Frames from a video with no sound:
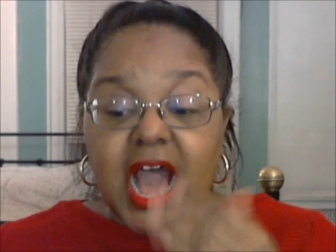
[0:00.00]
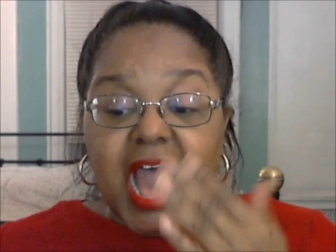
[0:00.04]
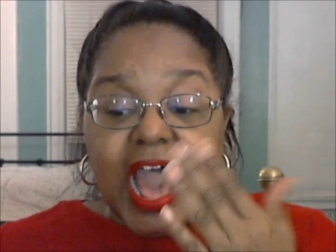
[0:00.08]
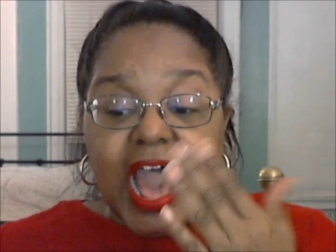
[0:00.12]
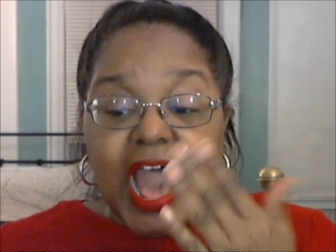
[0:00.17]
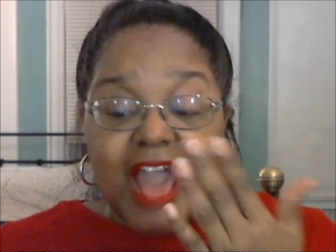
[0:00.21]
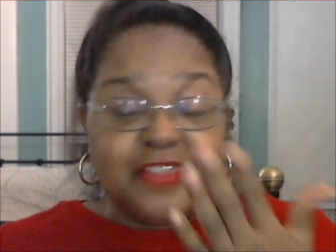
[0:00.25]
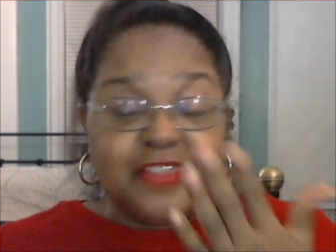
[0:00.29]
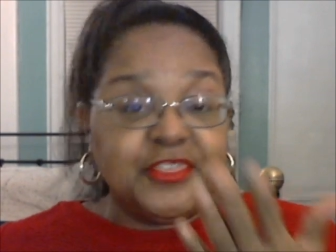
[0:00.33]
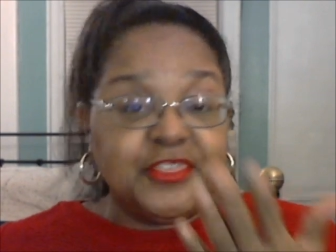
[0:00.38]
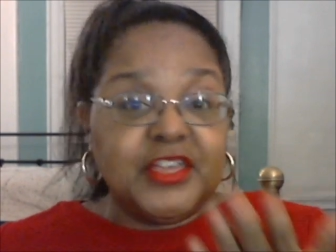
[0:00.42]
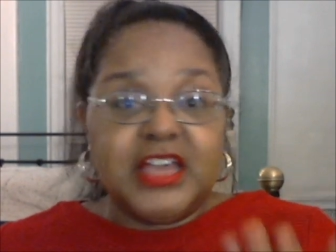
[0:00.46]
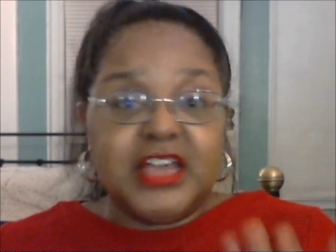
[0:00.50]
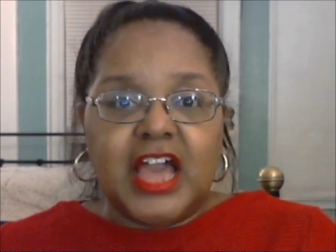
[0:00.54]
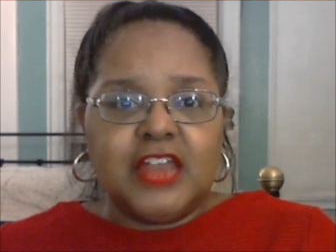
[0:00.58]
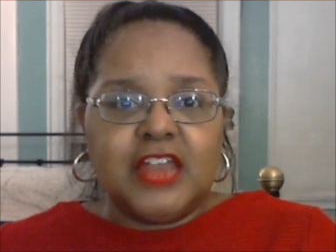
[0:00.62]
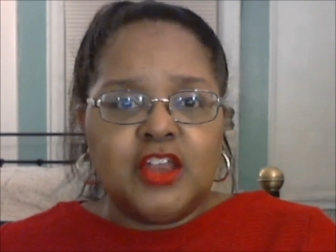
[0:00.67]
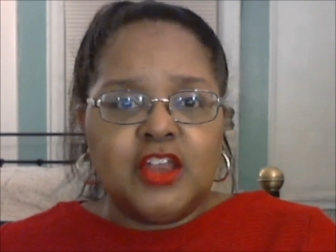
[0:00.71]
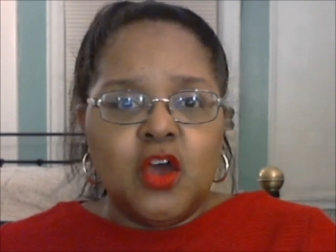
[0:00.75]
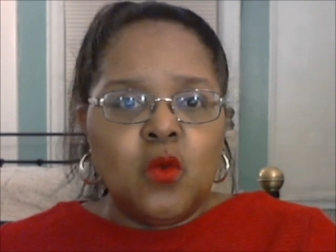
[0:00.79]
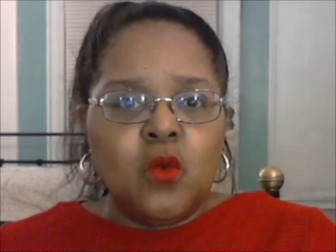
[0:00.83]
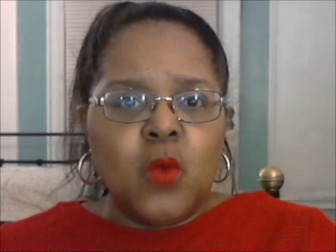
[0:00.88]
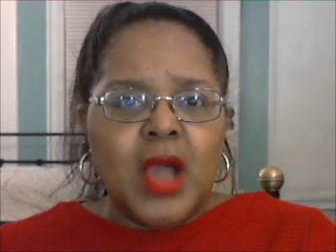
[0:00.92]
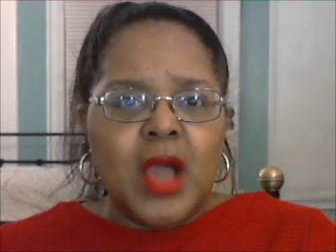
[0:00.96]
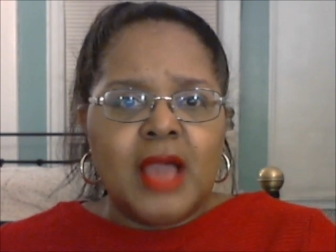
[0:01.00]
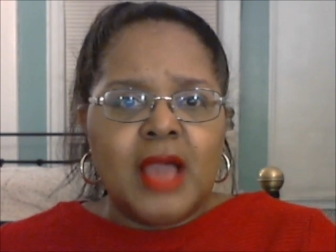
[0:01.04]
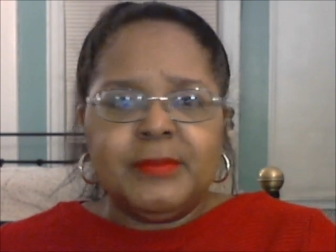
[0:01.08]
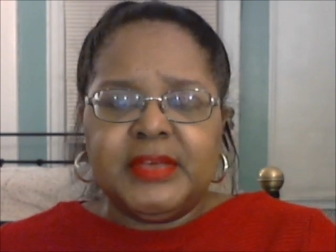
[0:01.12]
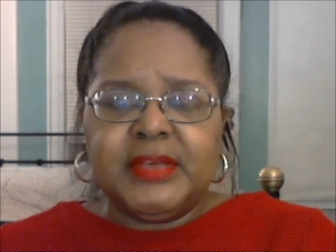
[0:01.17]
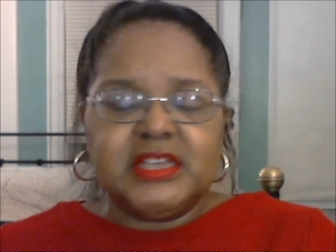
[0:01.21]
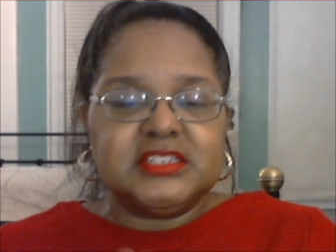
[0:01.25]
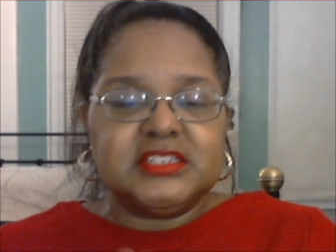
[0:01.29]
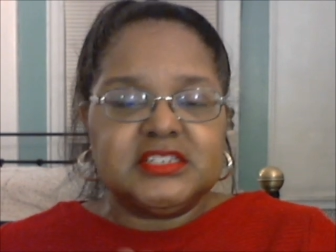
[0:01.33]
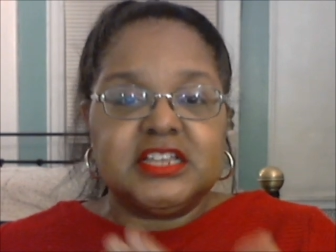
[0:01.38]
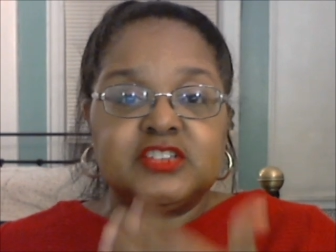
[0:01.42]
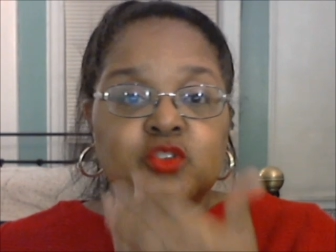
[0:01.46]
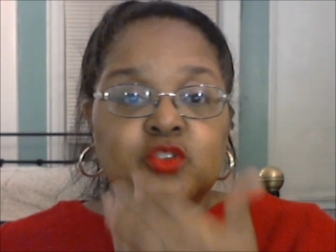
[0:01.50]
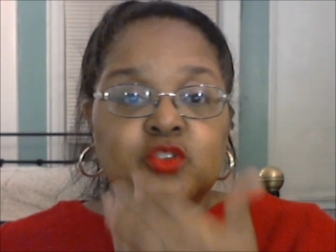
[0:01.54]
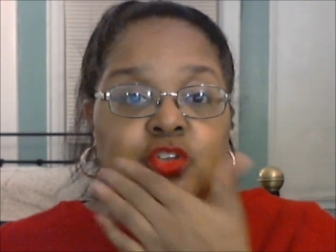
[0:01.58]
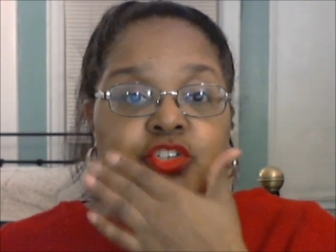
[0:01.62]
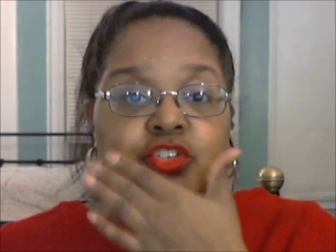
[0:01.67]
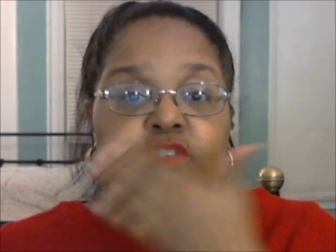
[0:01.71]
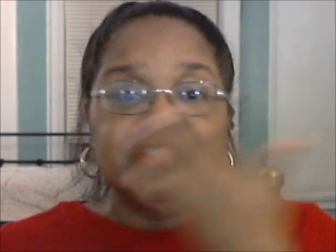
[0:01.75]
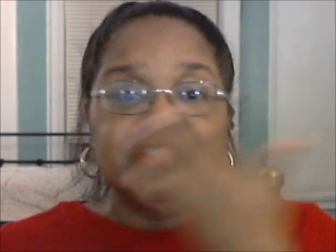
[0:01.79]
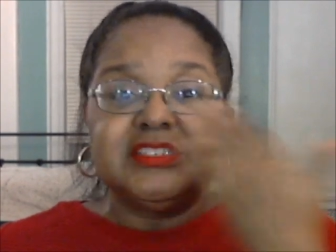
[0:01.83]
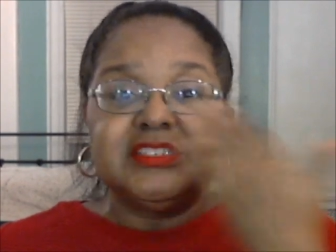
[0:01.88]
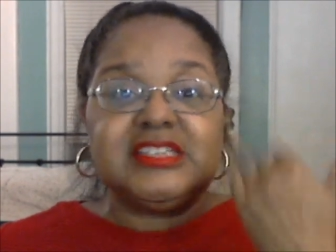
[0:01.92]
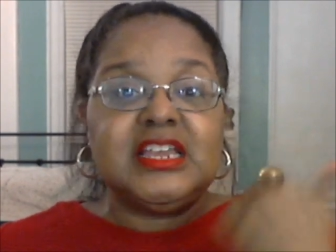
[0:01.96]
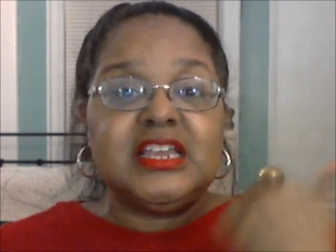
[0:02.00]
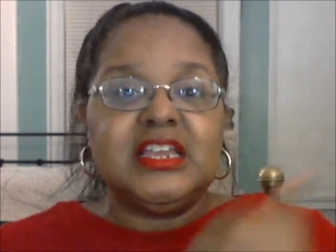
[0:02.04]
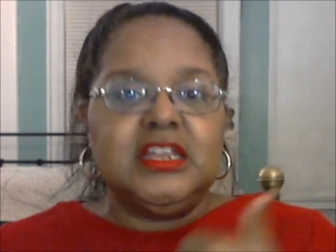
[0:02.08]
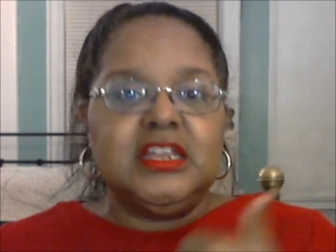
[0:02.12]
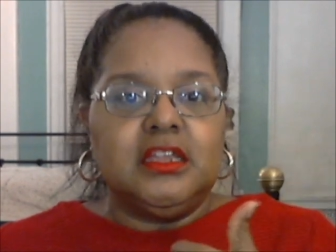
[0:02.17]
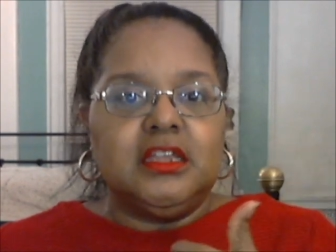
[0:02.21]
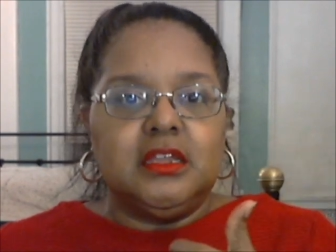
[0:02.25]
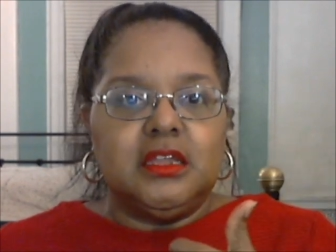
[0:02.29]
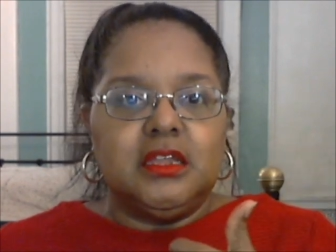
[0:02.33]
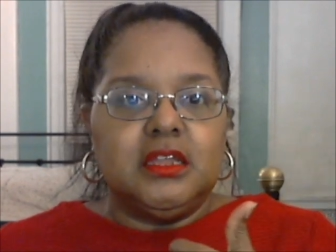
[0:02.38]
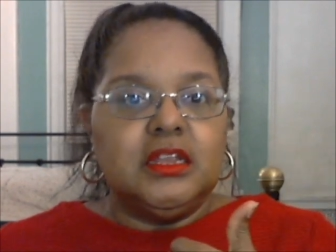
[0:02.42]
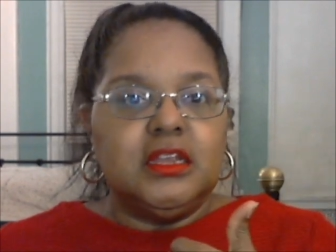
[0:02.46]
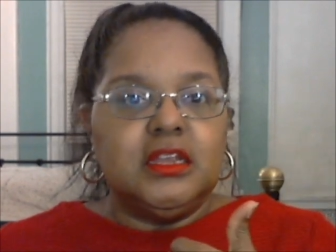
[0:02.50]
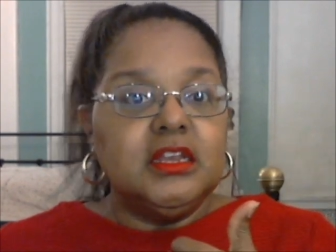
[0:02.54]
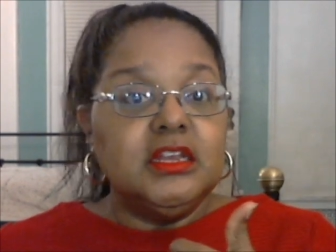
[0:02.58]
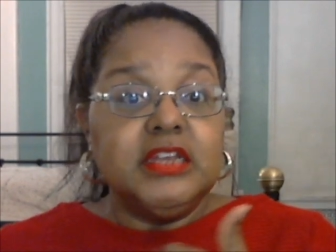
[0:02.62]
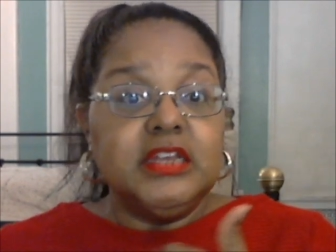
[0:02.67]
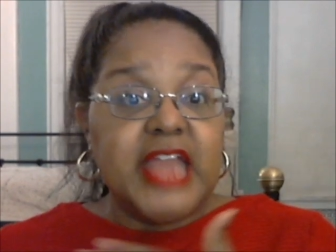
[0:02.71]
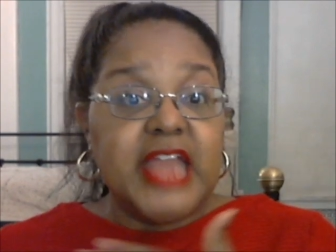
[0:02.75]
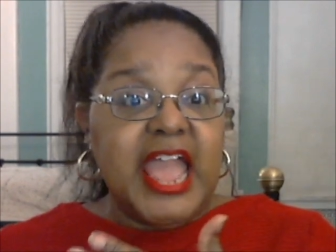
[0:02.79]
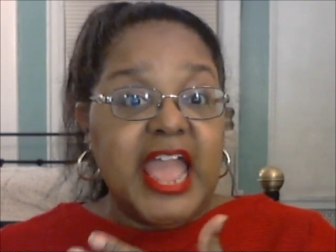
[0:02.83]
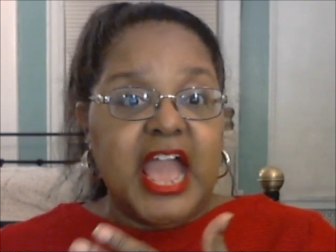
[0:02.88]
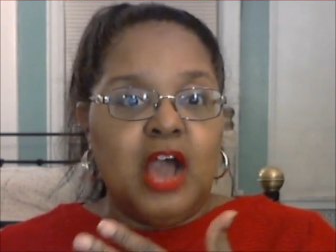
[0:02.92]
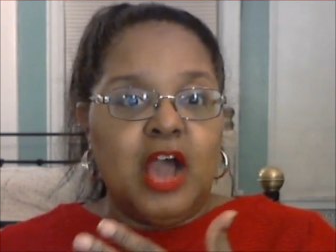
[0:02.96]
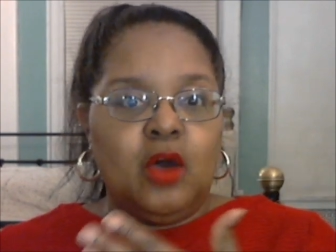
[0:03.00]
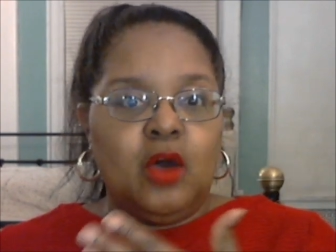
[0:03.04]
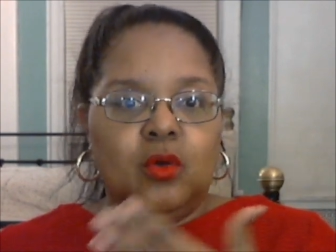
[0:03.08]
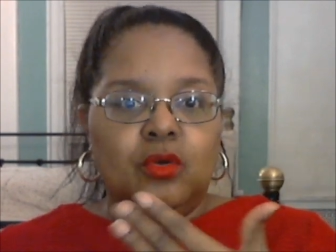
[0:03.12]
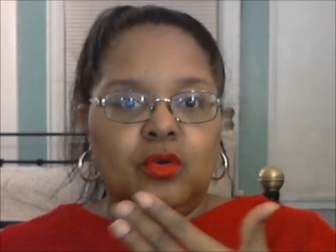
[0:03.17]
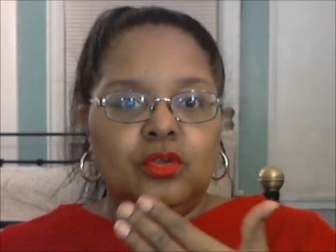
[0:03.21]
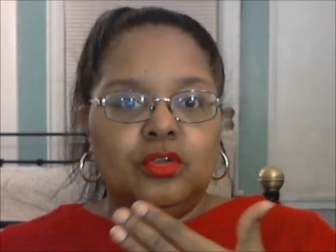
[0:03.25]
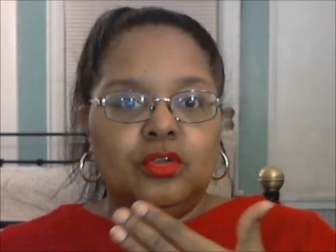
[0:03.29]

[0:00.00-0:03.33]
I think I know why because that's all you can see. Now,